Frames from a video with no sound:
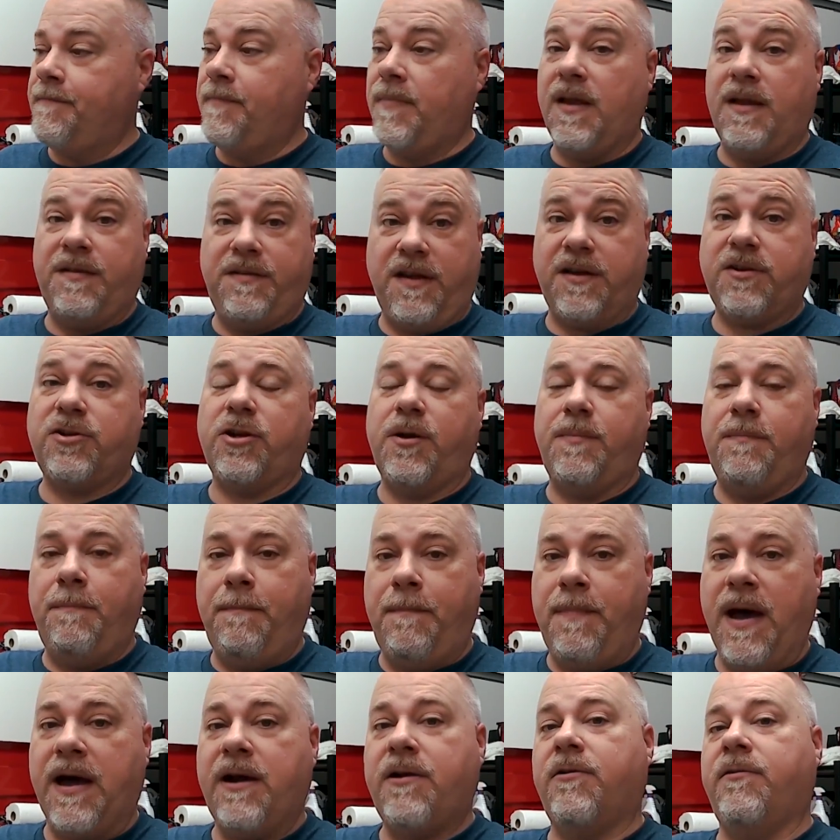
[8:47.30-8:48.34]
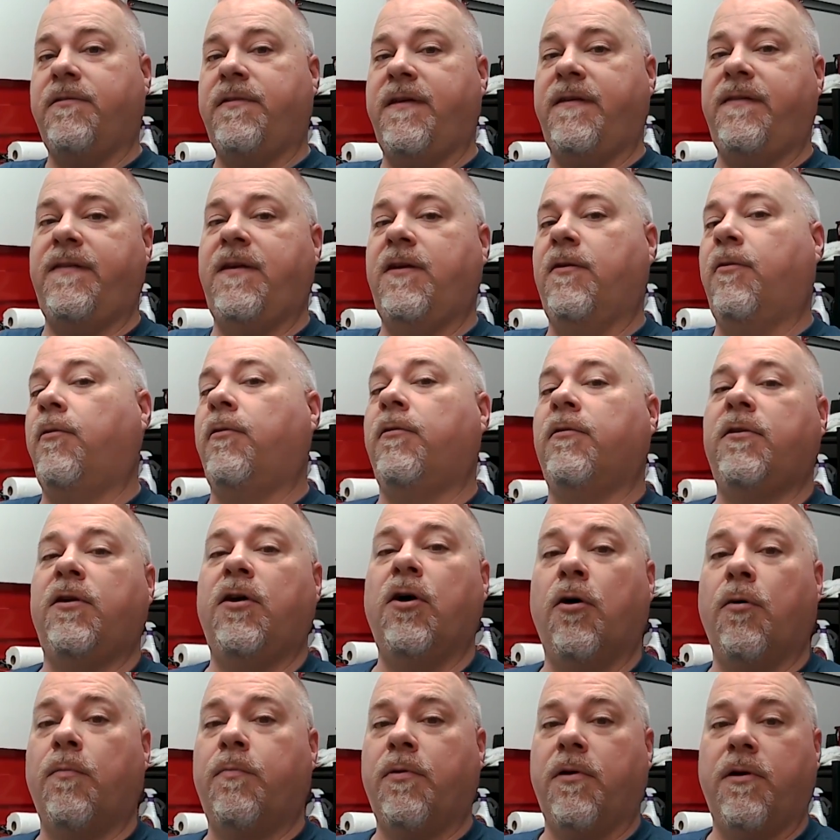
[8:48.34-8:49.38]
It's actually better than the old
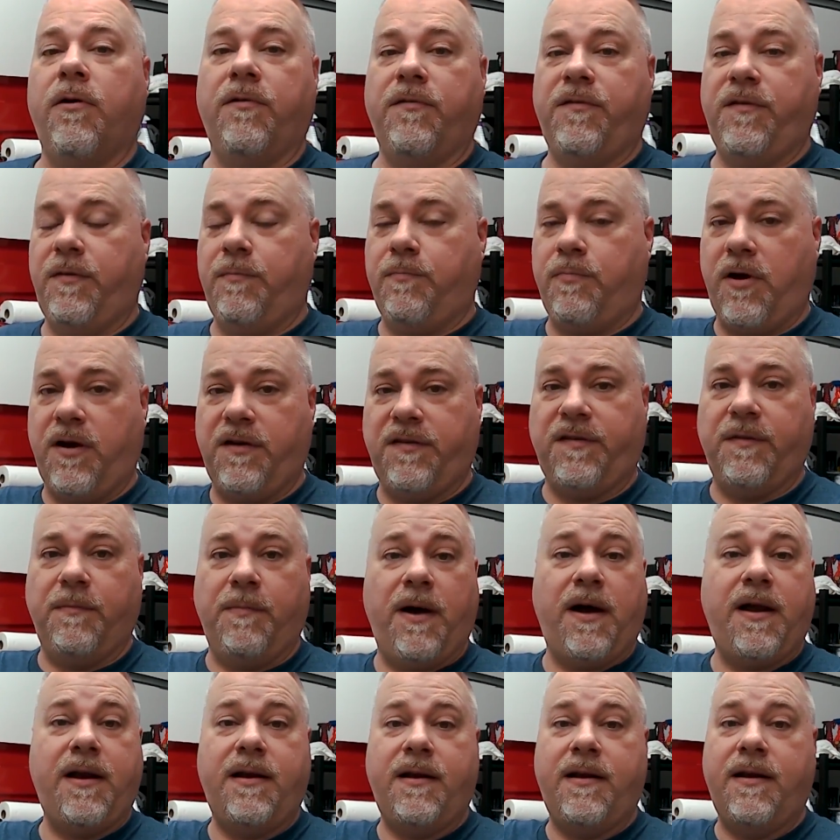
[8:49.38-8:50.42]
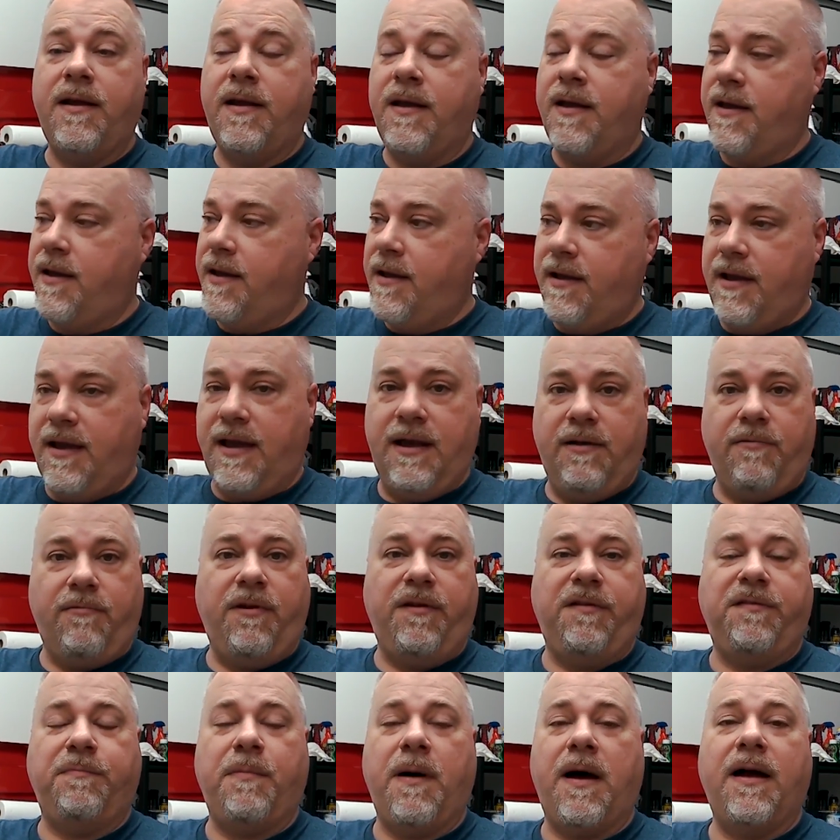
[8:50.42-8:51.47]
GoPros. You press the button, it
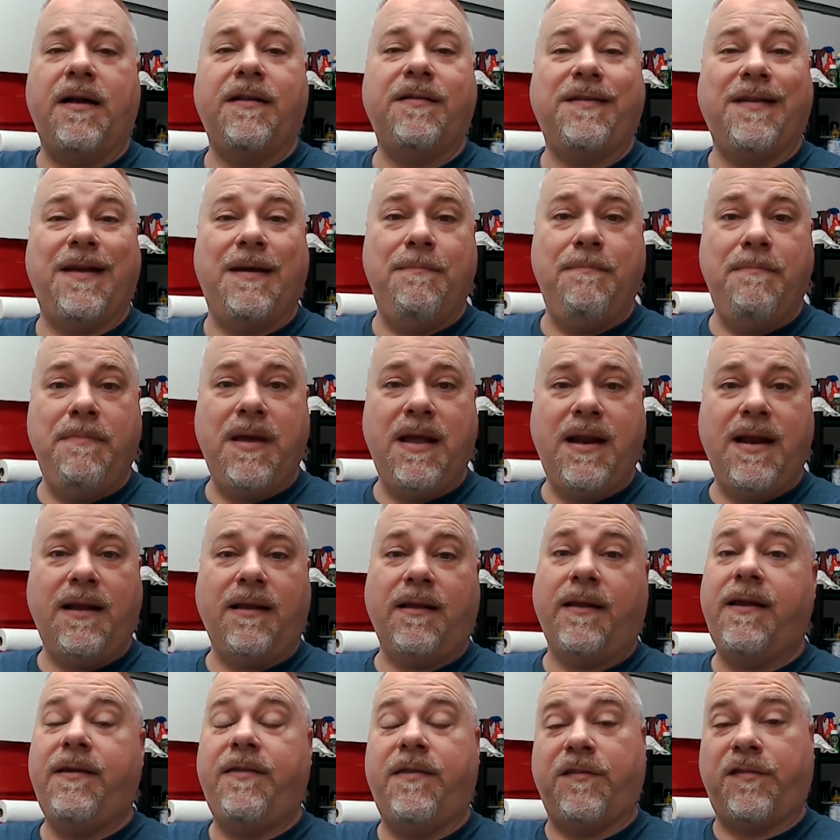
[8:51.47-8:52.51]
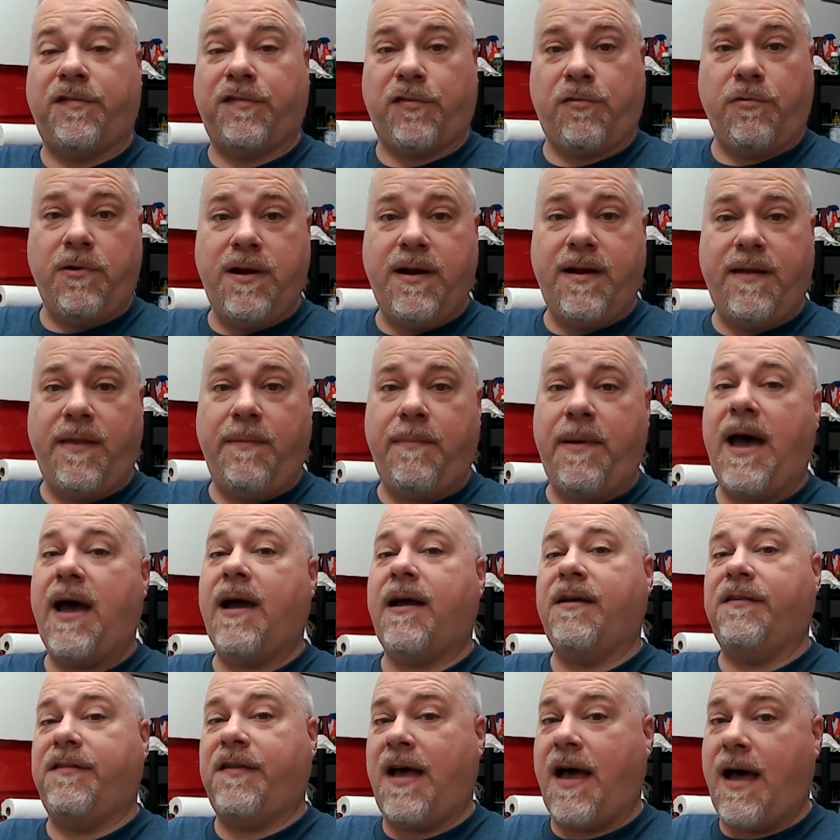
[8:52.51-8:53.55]
responds immediately. The screen on the back
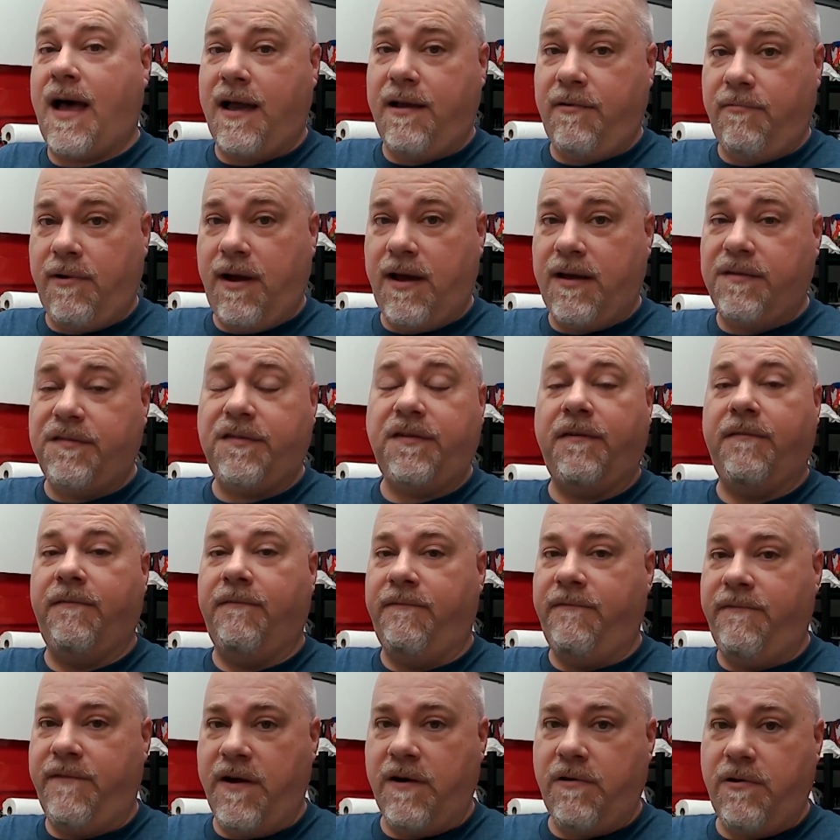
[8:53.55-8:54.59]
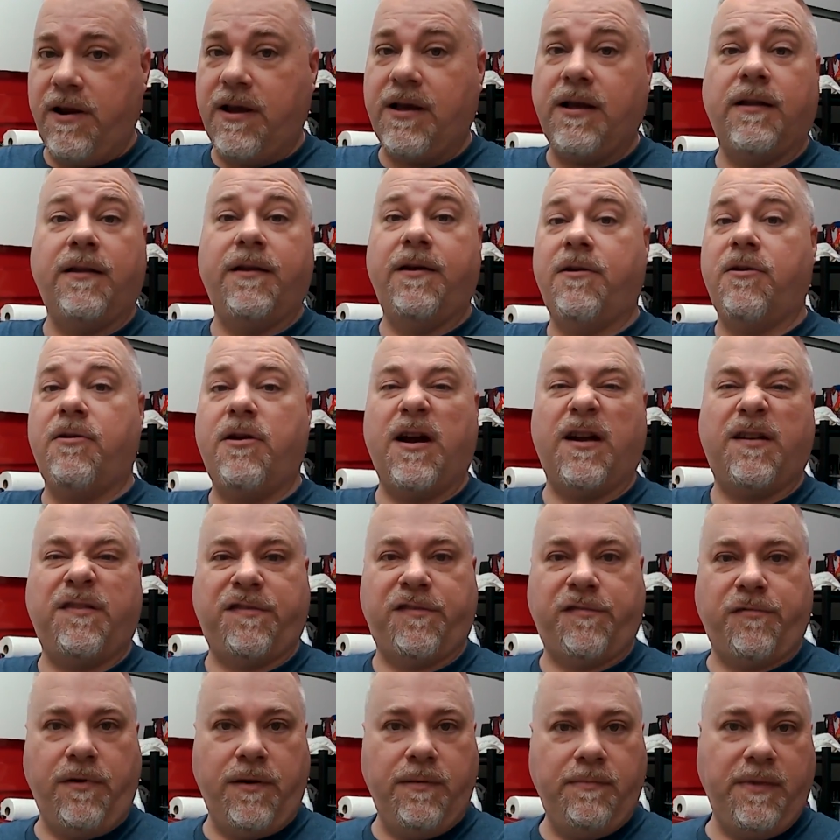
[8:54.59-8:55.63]
is high res, very clear,
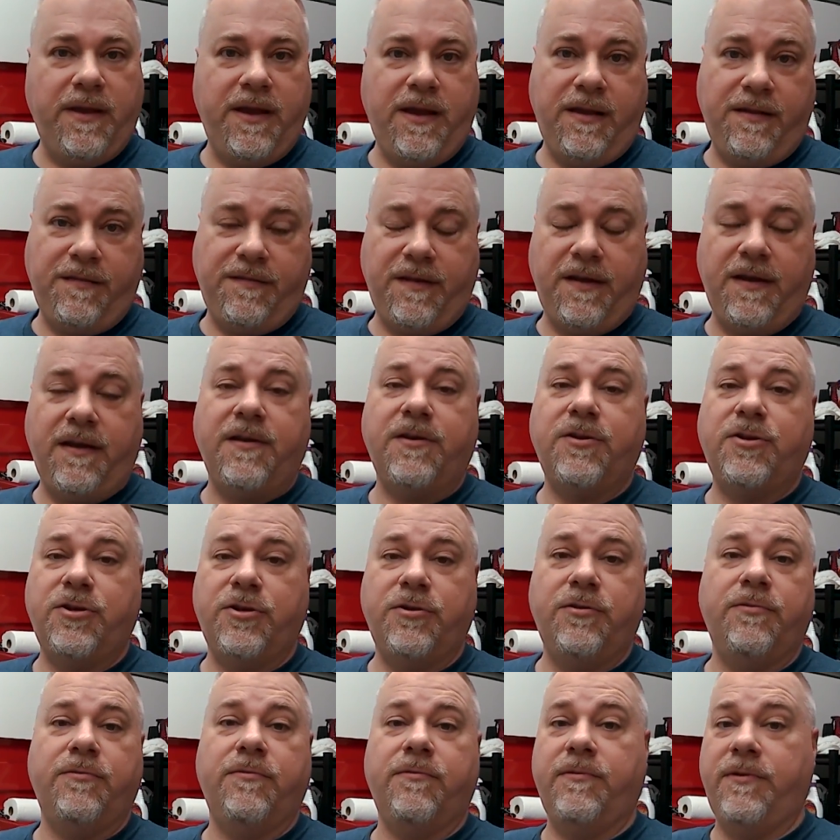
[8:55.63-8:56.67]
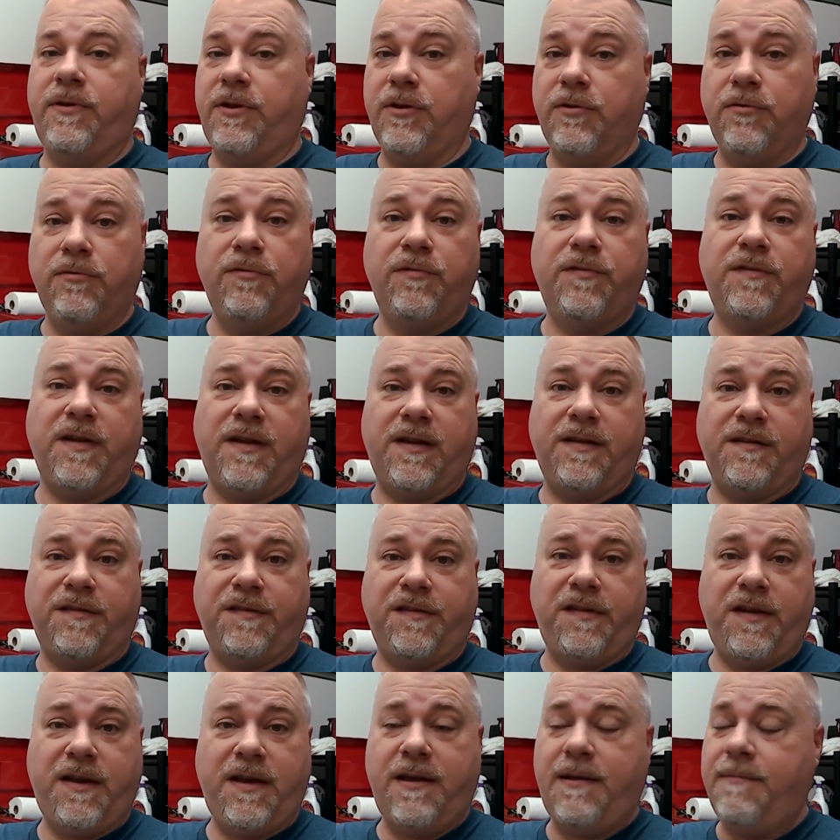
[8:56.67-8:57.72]
extremely easy to use and
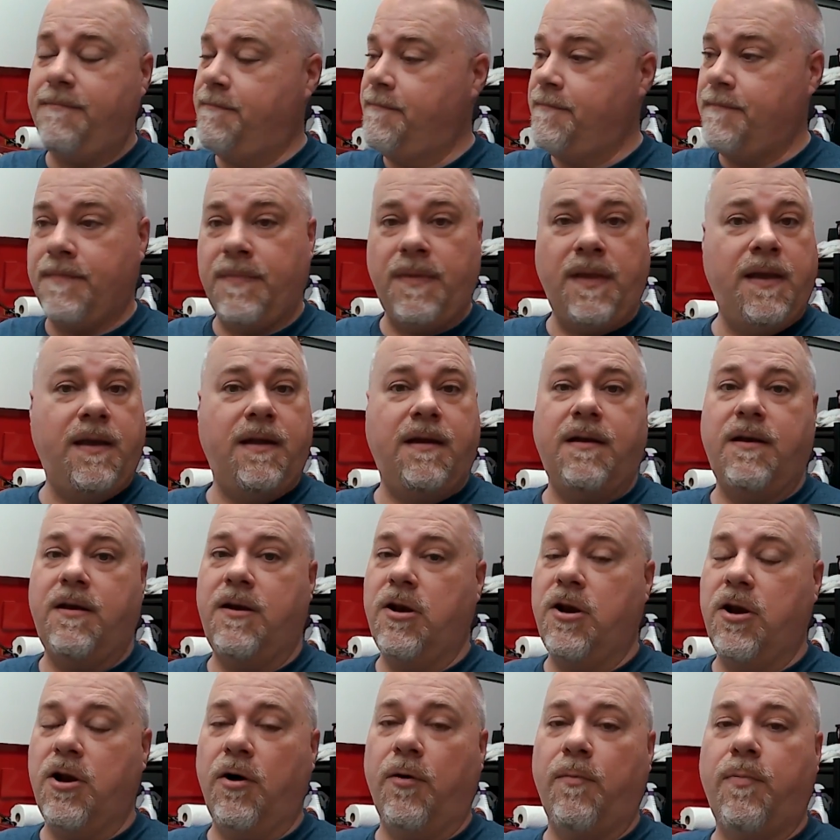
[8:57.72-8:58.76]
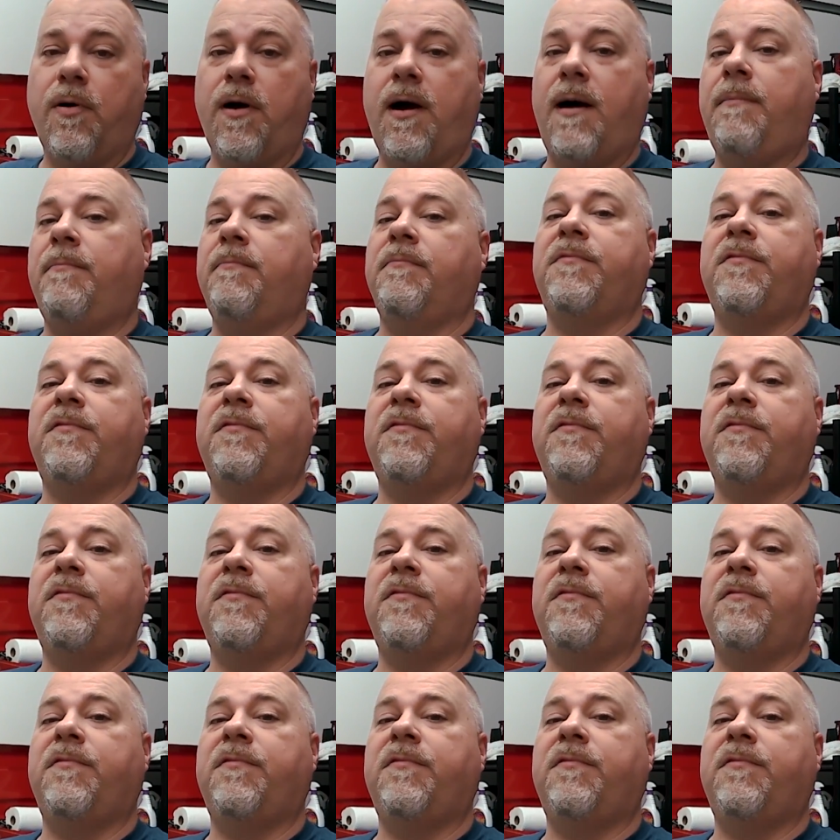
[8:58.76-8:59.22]
see. No problems